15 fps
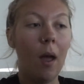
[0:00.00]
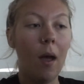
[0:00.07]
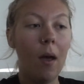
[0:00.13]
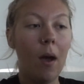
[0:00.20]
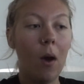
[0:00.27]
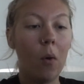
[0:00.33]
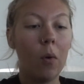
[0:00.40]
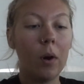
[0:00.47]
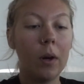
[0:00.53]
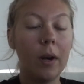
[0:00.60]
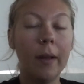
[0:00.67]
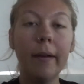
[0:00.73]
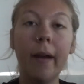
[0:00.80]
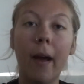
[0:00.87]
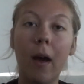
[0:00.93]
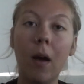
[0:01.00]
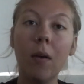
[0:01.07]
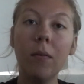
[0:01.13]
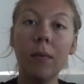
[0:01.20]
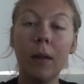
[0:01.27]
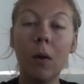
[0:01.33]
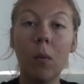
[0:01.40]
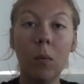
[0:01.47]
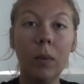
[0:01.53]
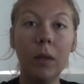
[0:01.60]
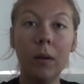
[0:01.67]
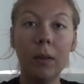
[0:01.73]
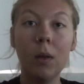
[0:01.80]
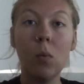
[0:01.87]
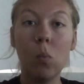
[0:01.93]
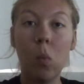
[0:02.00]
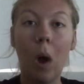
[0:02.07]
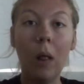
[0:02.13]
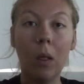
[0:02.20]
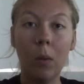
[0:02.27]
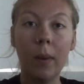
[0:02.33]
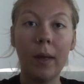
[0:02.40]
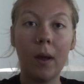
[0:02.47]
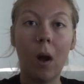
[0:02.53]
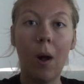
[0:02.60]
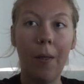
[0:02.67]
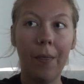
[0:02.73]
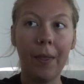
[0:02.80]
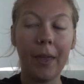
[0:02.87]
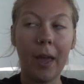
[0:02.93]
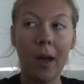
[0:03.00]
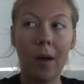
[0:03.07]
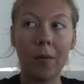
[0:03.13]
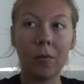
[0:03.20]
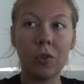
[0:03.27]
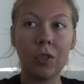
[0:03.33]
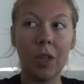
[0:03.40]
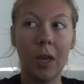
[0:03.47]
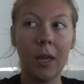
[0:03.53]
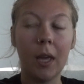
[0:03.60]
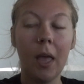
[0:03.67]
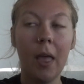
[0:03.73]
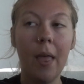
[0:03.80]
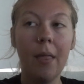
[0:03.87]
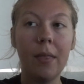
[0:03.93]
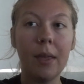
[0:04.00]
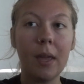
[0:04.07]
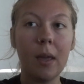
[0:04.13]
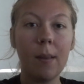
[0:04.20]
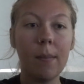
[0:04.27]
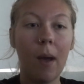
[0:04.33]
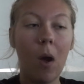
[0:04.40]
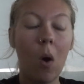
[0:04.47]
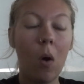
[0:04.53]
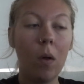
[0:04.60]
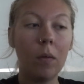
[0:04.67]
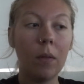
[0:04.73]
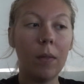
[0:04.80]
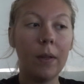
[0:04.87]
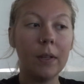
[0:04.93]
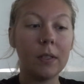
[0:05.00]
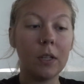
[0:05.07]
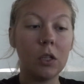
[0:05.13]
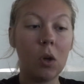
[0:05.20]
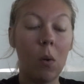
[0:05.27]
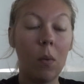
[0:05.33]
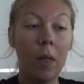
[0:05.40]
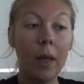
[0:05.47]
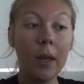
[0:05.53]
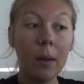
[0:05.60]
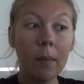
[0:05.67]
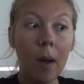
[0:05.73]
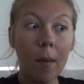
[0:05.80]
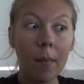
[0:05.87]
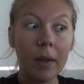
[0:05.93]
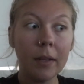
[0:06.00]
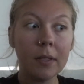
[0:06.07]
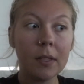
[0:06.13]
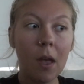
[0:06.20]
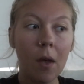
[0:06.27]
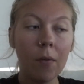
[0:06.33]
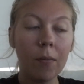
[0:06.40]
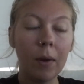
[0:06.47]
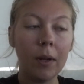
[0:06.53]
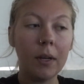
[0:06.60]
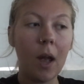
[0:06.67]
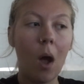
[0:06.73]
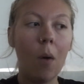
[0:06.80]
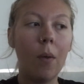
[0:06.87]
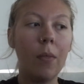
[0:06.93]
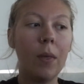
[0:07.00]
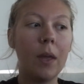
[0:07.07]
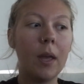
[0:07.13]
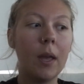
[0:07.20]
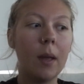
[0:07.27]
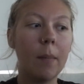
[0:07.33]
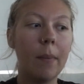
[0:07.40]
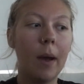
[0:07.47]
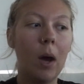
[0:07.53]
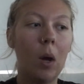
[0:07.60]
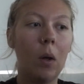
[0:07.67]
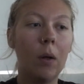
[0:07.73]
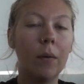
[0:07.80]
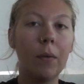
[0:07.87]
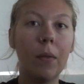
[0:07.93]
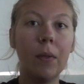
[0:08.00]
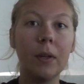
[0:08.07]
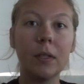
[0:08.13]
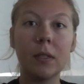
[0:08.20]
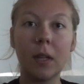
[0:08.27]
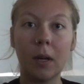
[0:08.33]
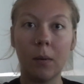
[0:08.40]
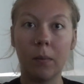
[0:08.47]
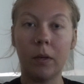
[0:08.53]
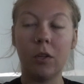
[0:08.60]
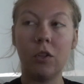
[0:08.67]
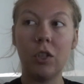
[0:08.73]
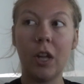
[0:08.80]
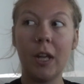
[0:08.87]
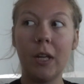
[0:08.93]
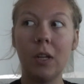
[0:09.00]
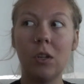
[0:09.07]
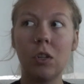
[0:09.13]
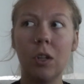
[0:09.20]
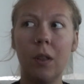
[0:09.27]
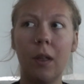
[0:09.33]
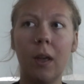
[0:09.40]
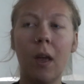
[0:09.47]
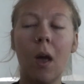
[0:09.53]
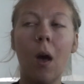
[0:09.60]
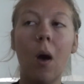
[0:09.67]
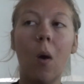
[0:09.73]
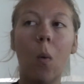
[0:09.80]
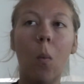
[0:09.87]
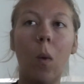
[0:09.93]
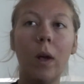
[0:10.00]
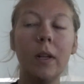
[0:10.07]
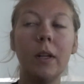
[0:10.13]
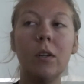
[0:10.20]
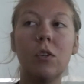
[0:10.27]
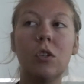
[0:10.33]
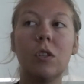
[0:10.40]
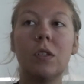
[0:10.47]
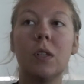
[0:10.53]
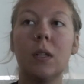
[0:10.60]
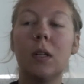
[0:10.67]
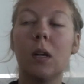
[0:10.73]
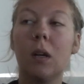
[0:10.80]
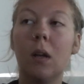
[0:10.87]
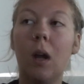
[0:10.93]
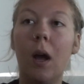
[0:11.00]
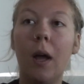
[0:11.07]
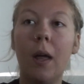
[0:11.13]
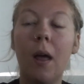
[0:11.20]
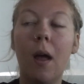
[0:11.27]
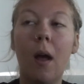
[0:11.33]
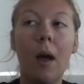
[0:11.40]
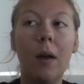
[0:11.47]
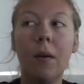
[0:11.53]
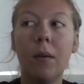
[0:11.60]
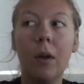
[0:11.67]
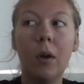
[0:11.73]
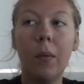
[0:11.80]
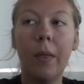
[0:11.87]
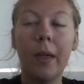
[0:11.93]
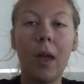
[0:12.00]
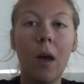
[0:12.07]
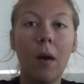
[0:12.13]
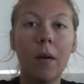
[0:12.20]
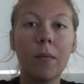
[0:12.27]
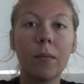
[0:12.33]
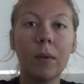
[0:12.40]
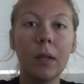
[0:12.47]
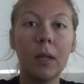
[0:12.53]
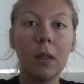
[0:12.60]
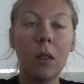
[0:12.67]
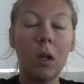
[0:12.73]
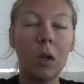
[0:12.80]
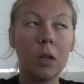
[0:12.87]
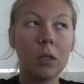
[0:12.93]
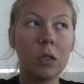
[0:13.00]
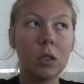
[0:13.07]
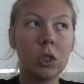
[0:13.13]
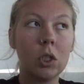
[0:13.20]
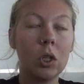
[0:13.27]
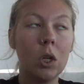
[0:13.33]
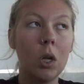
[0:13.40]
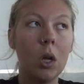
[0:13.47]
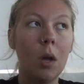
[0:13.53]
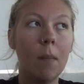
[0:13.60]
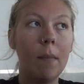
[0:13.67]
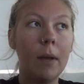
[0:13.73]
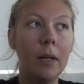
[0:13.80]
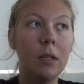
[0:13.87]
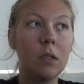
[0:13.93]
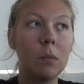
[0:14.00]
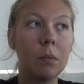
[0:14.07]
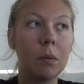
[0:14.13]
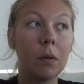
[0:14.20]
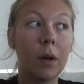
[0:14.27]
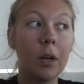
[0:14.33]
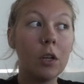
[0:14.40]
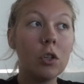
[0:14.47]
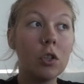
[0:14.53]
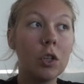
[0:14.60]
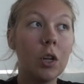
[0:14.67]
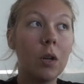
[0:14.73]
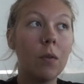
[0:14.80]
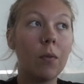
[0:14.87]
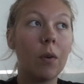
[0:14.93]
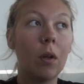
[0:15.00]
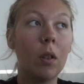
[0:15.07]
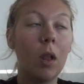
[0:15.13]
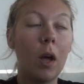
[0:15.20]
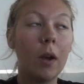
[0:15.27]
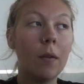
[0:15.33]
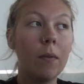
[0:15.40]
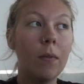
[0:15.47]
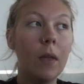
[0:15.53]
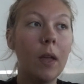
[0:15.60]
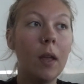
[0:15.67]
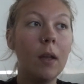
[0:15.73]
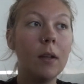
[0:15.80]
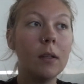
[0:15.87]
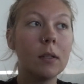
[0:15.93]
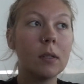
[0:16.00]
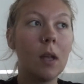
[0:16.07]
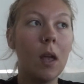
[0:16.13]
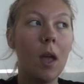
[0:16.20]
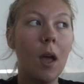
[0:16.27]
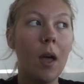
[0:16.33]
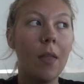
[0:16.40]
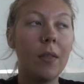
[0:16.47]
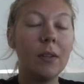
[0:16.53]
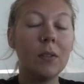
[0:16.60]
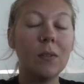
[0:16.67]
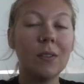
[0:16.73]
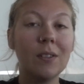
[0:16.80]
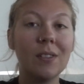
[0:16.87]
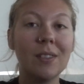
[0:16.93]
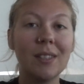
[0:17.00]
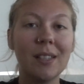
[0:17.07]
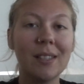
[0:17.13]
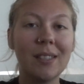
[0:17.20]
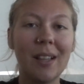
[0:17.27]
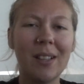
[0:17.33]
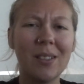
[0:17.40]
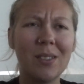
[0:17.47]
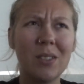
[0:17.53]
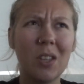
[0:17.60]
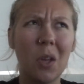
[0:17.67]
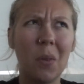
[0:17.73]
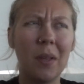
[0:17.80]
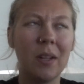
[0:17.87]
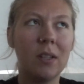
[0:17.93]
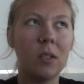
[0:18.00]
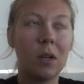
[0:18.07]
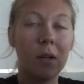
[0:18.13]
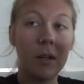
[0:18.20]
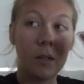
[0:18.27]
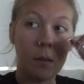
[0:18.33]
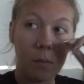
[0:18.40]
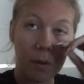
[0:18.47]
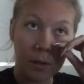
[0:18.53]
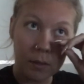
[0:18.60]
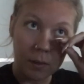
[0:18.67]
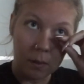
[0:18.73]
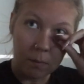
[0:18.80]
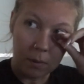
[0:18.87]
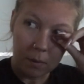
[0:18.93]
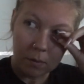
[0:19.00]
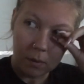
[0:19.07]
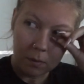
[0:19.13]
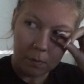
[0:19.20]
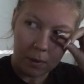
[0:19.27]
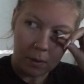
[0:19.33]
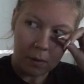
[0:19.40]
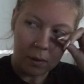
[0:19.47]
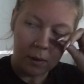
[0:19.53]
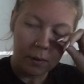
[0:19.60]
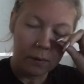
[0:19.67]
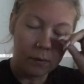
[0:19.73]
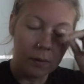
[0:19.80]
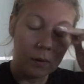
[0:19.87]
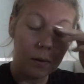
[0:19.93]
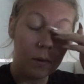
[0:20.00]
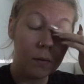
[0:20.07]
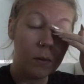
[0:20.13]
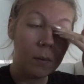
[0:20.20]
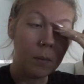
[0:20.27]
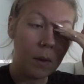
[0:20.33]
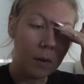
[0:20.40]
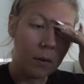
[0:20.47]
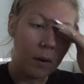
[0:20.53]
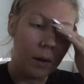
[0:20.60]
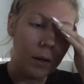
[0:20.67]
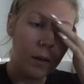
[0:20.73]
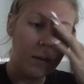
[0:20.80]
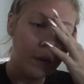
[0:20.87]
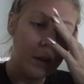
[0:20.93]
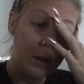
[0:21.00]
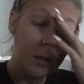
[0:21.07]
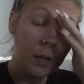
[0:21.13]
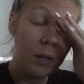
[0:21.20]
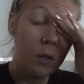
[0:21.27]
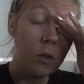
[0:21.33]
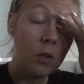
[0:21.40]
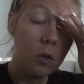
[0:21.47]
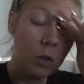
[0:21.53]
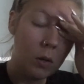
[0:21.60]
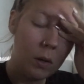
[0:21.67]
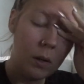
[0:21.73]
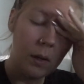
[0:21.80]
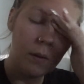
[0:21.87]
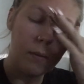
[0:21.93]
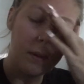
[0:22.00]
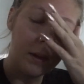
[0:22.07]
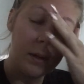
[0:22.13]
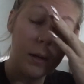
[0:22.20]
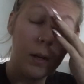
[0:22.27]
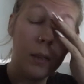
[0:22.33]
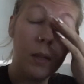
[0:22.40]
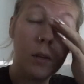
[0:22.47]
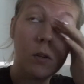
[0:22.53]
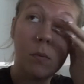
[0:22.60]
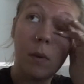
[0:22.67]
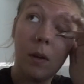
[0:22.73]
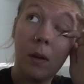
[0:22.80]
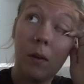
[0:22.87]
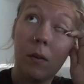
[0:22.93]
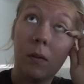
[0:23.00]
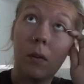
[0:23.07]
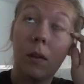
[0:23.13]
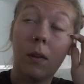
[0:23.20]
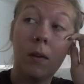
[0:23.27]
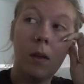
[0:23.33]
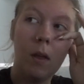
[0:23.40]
hour and a half, like literally wallowing on the couch, like thinking about all the things I don't like about myself right now, and thinking about all the things that I want to change, and like what is just like, I don't know, like how I've really lost my inspiration for a lot of things. This sounds so like dark and depressing, but I'm just being honest. And also I'm not crying, I have an itch. I have like an eyelash in my eye or something.